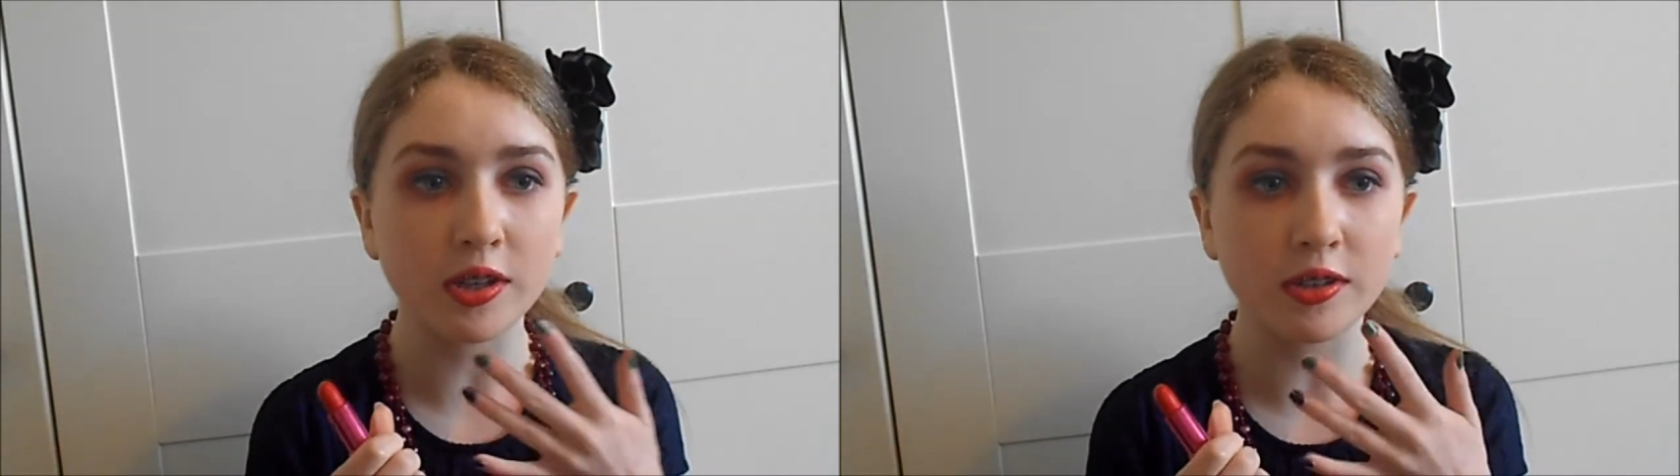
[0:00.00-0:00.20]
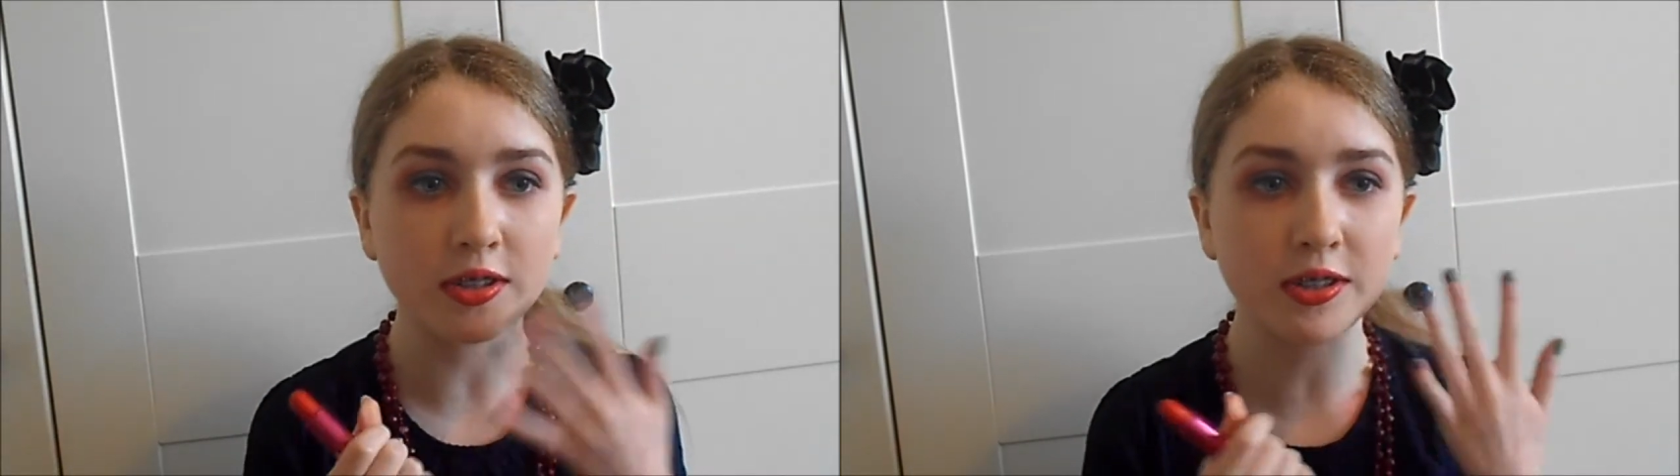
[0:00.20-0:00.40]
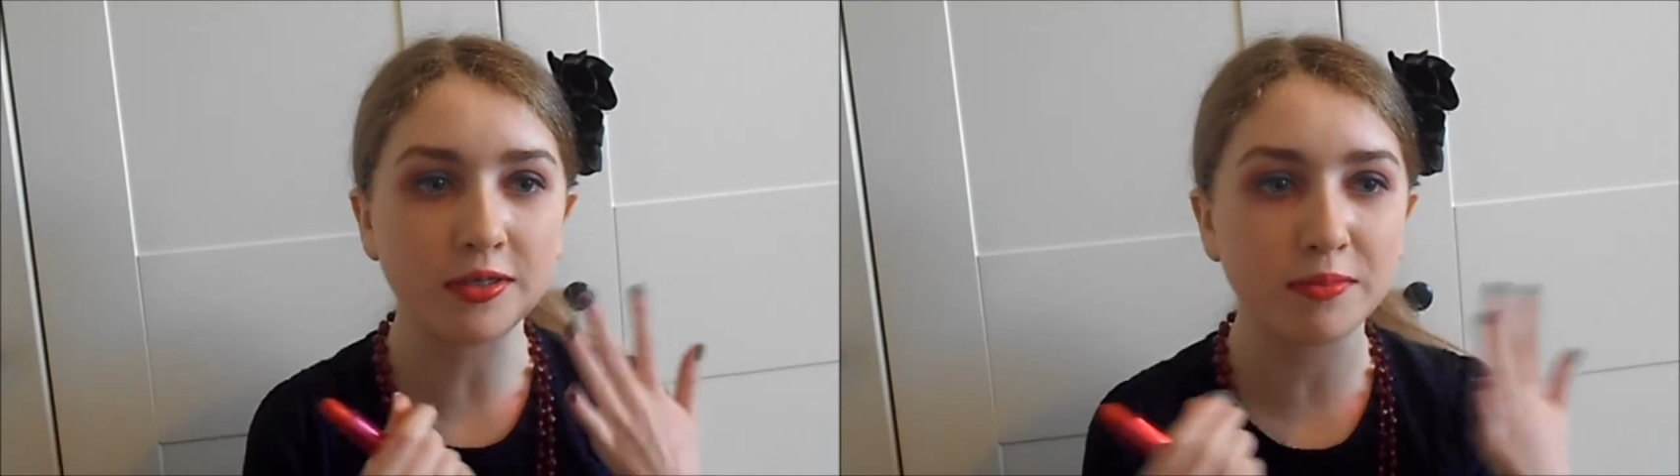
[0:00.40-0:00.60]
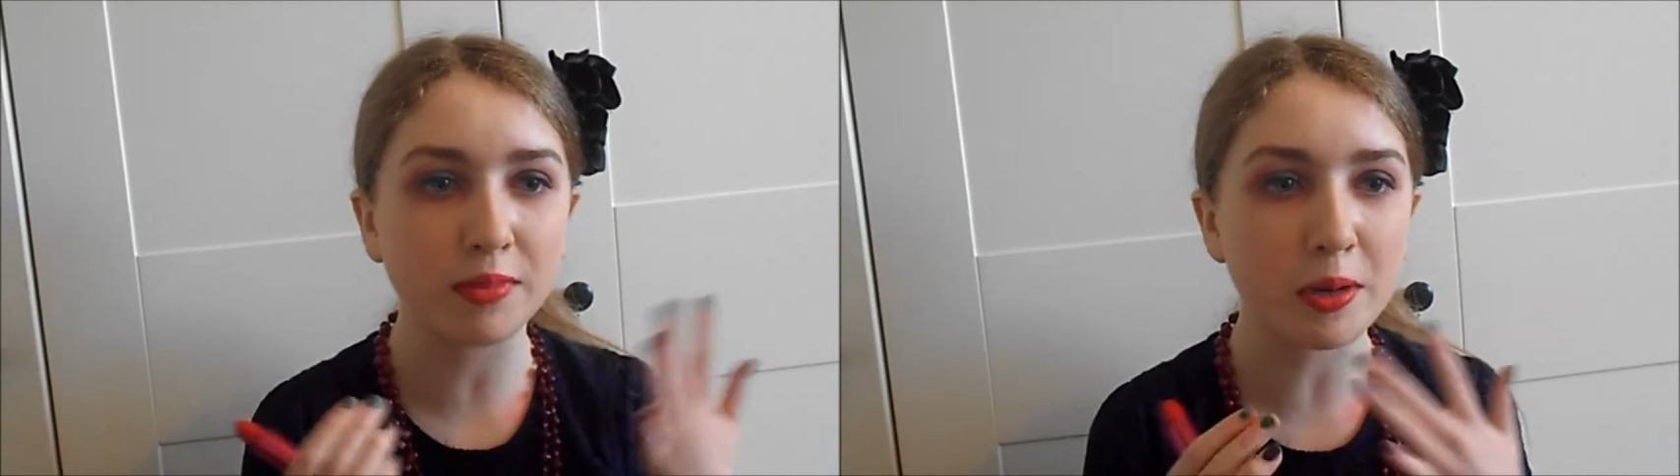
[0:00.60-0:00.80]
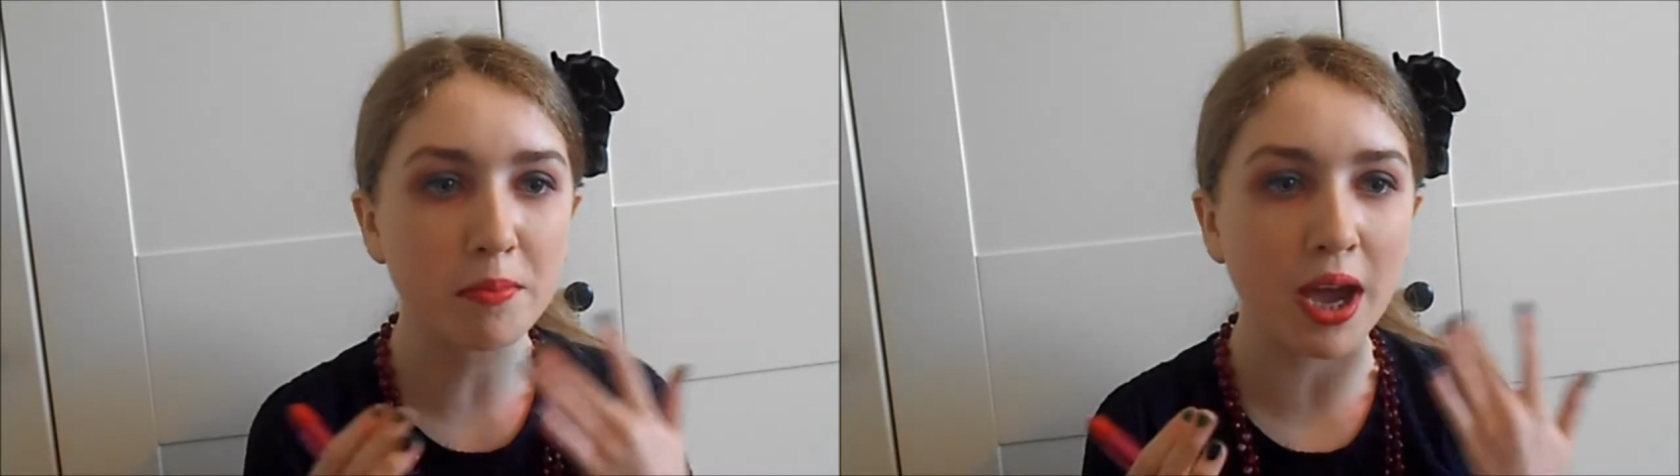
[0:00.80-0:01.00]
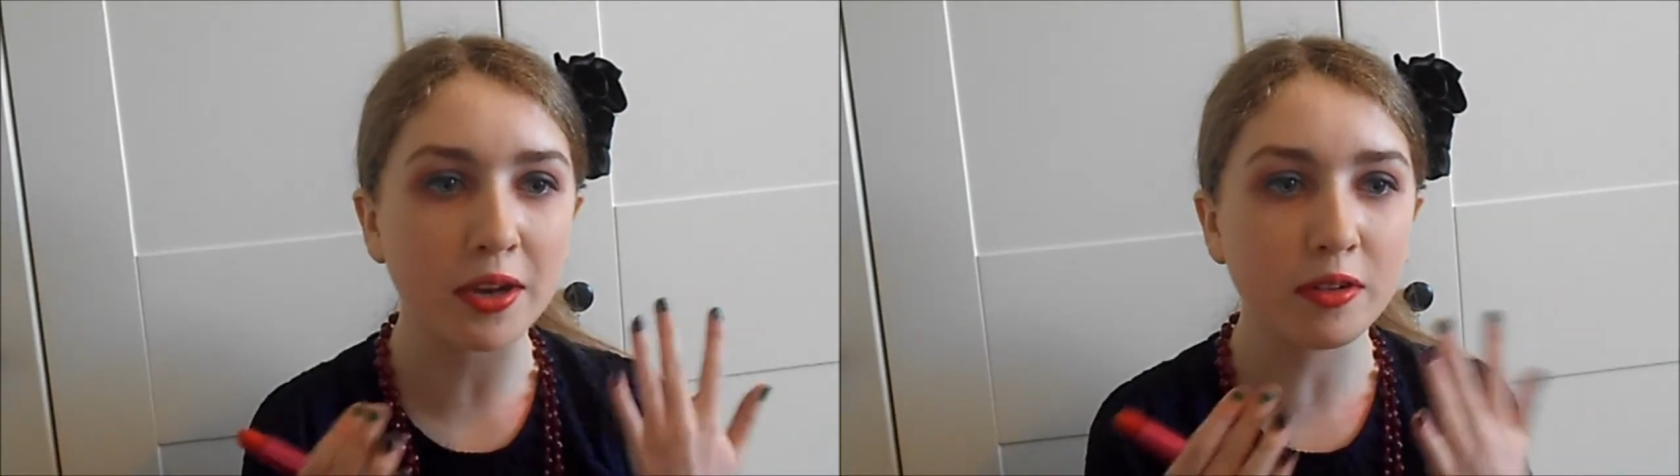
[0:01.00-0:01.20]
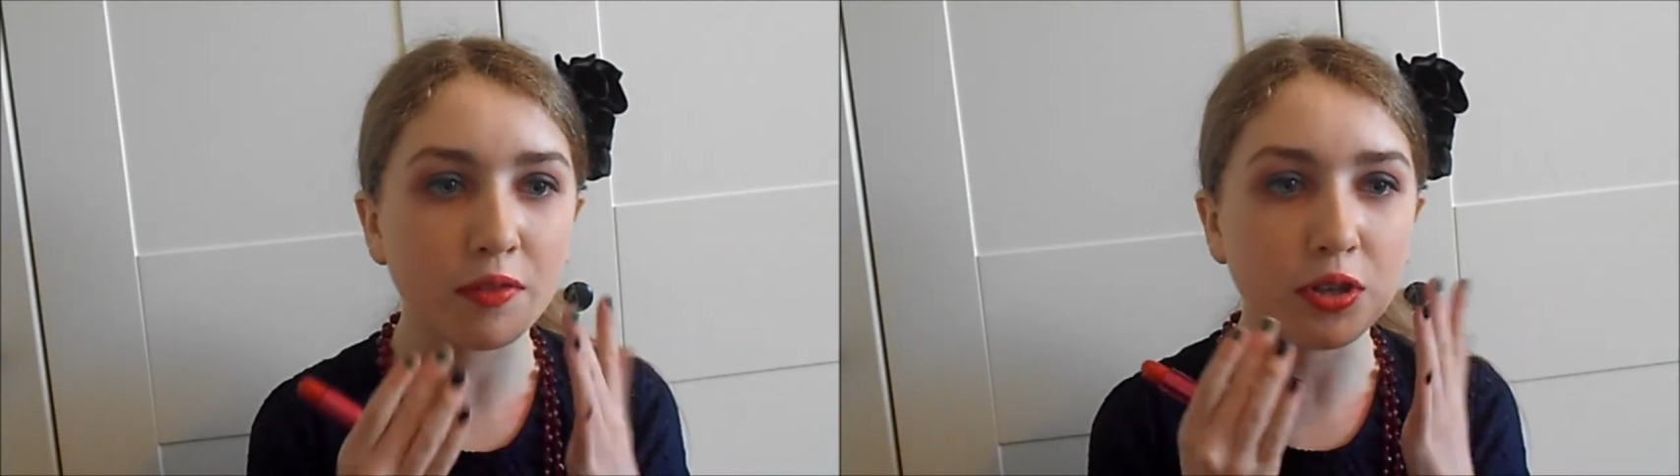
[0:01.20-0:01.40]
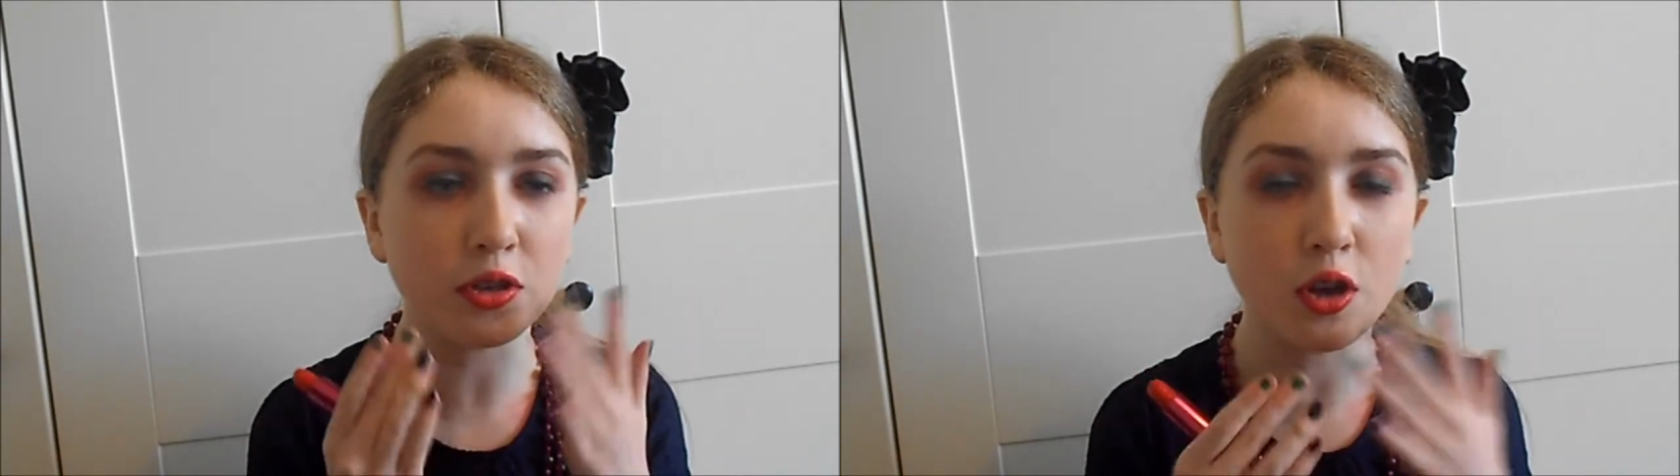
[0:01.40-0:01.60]
it doesn't really matter
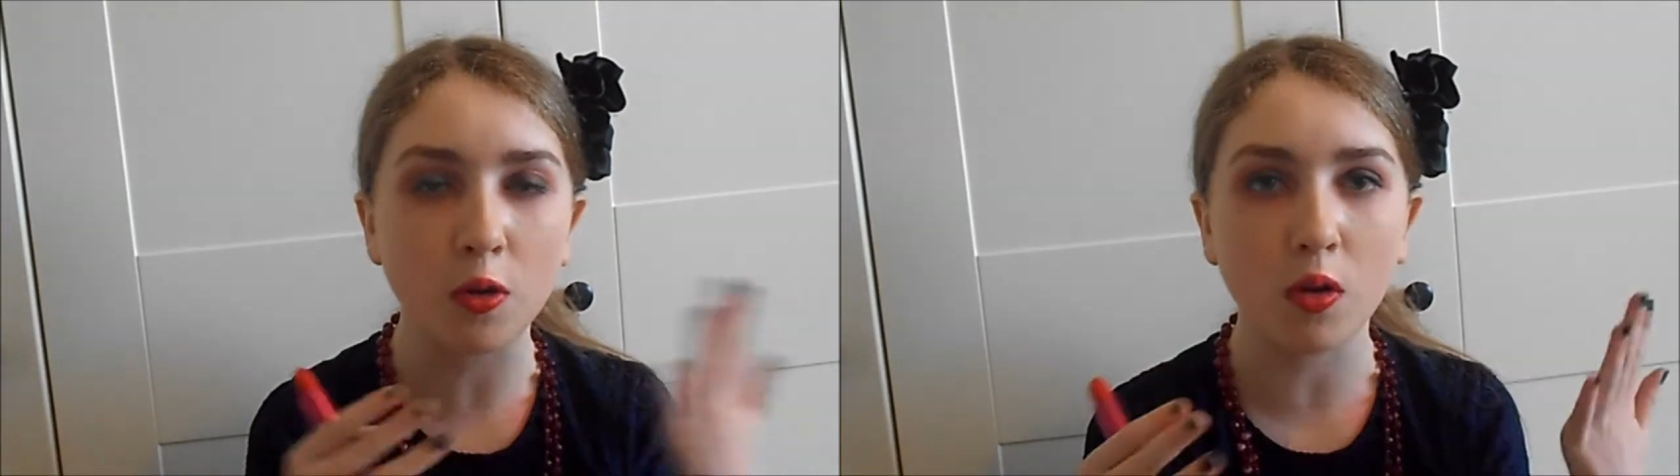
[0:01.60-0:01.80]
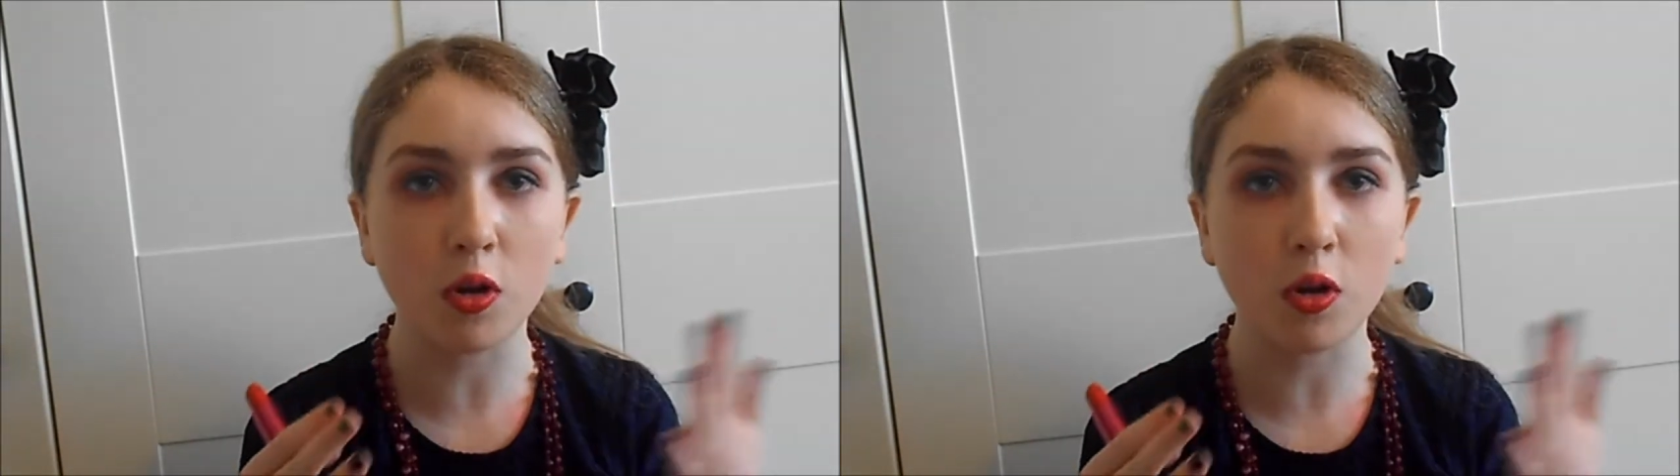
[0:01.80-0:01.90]
if you go